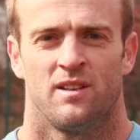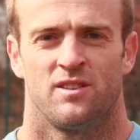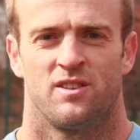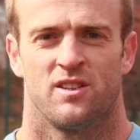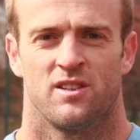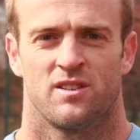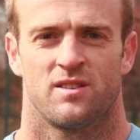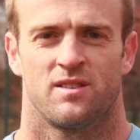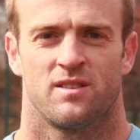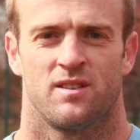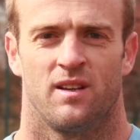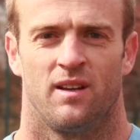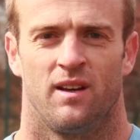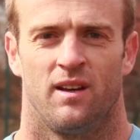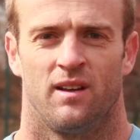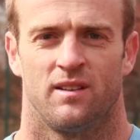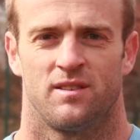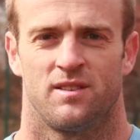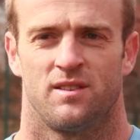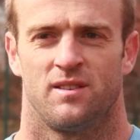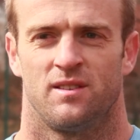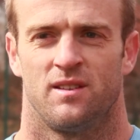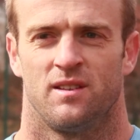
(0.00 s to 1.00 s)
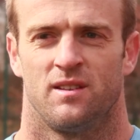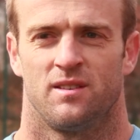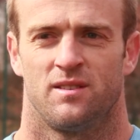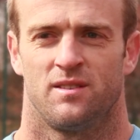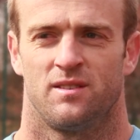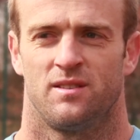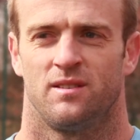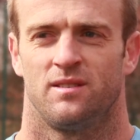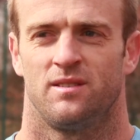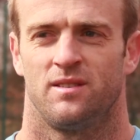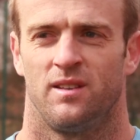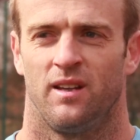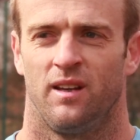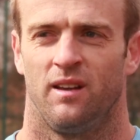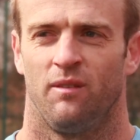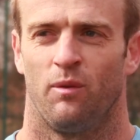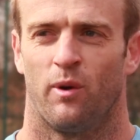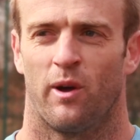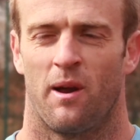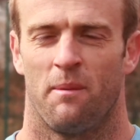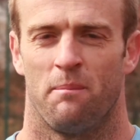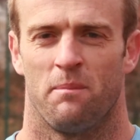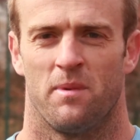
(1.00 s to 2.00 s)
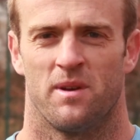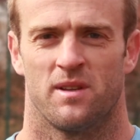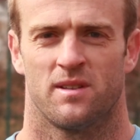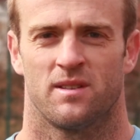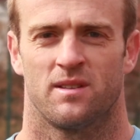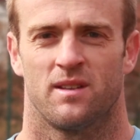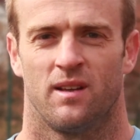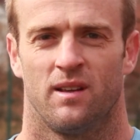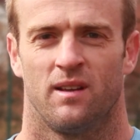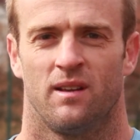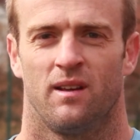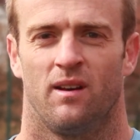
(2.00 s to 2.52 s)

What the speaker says: See what I missed.